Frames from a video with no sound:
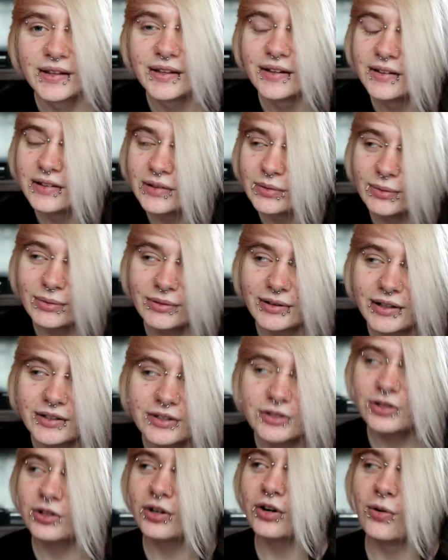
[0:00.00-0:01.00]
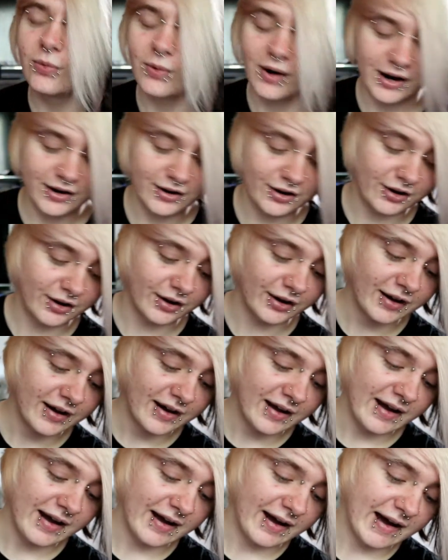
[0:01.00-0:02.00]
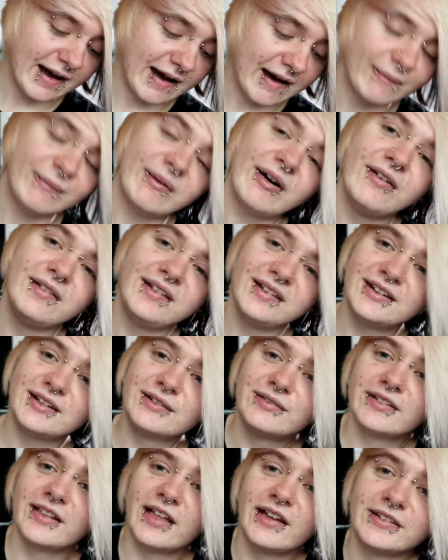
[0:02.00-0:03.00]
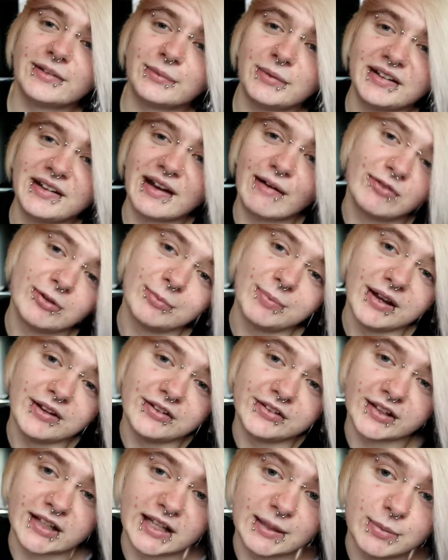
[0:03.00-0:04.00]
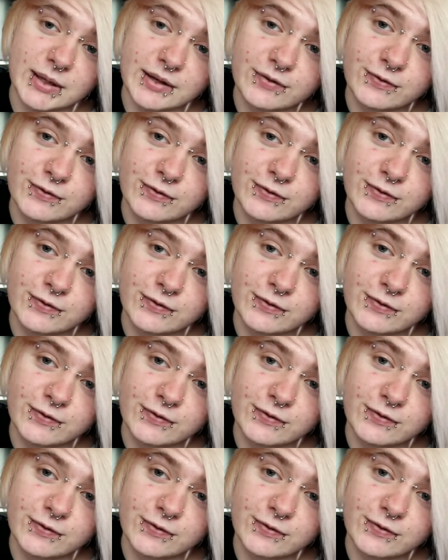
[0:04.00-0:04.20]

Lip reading: So we were like, sure, why not? only to realise that we'd have to basically be